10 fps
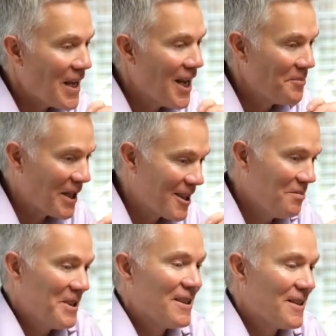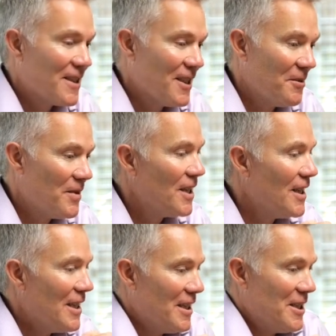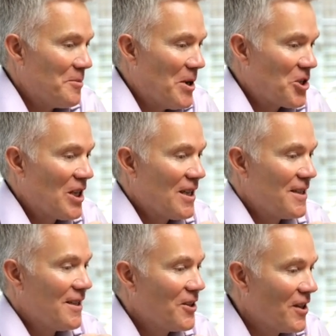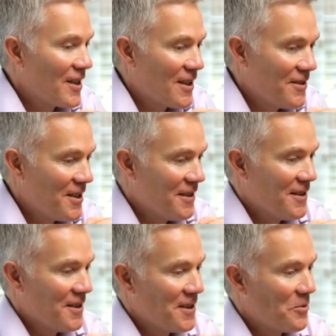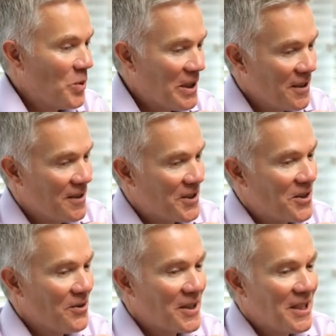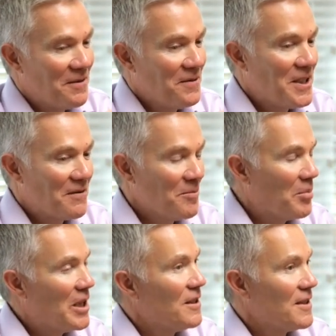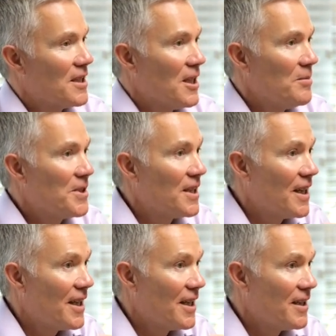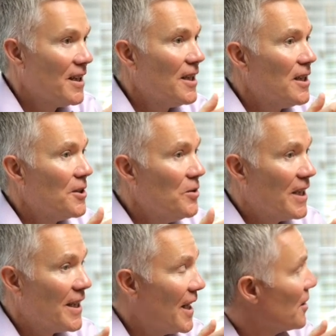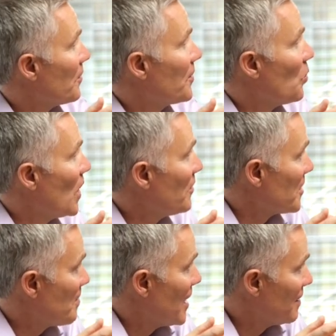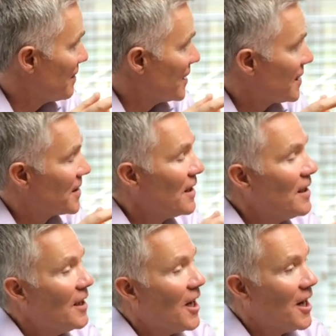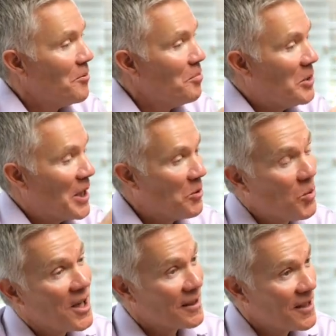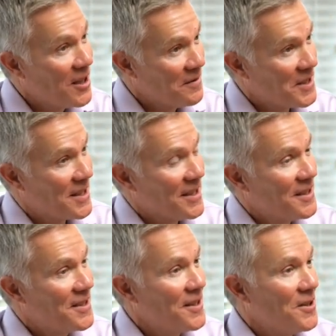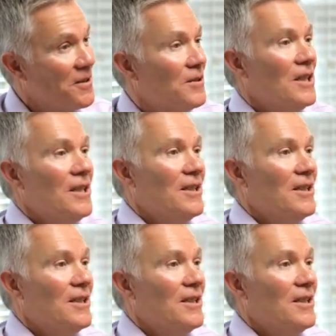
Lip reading: And my company at the time specialized in going out into the wilderness and looking for different plant types that had unique health and wellness benefits, but they were wild harvested, so